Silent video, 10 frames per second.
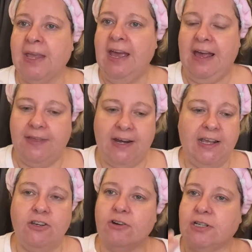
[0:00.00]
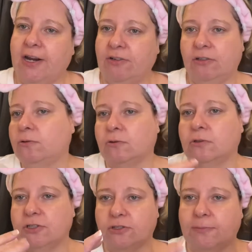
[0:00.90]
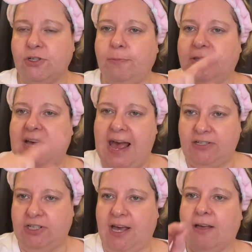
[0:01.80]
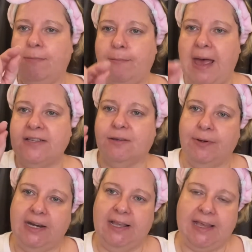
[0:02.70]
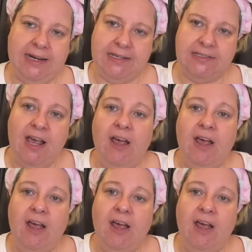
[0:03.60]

And then in your title or description, you put the hashtag Mask Monday Ladies.